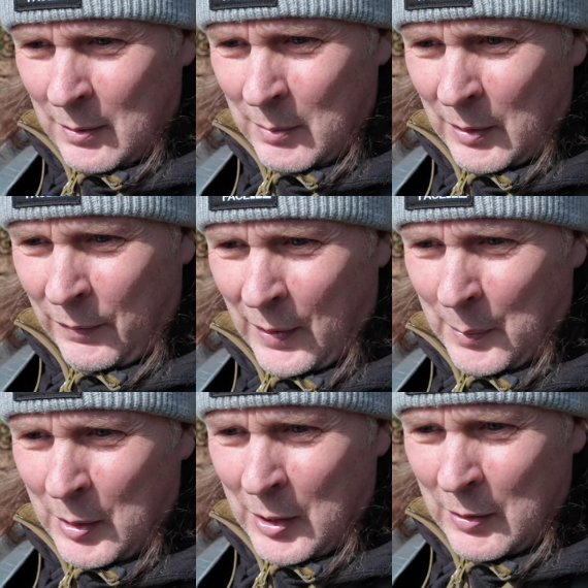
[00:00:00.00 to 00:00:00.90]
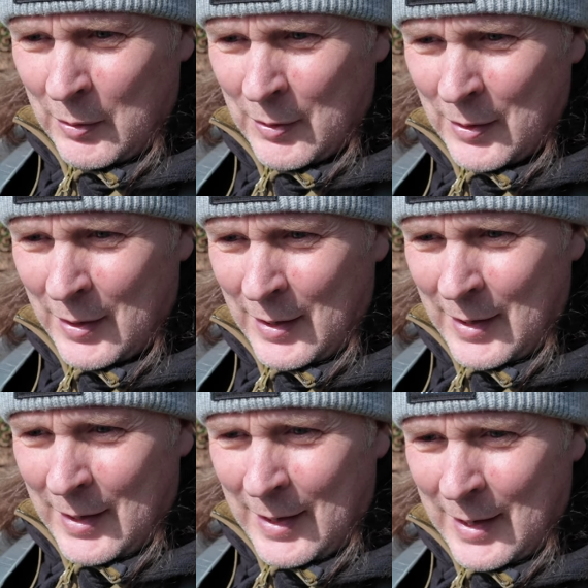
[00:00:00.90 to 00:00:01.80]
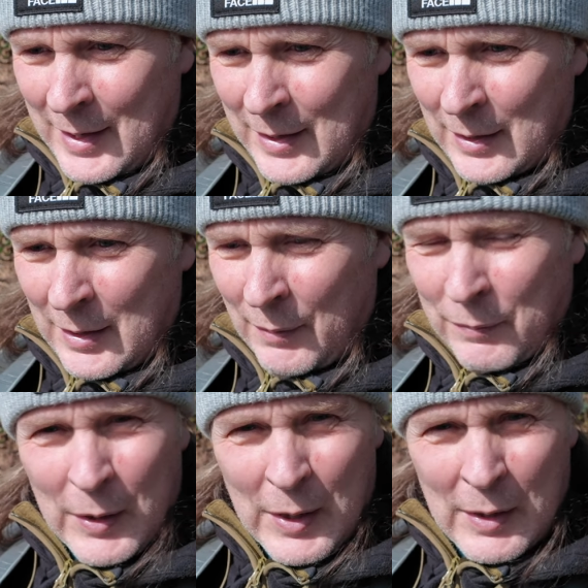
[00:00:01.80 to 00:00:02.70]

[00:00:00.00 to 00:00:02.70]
with the family, and then a lovely,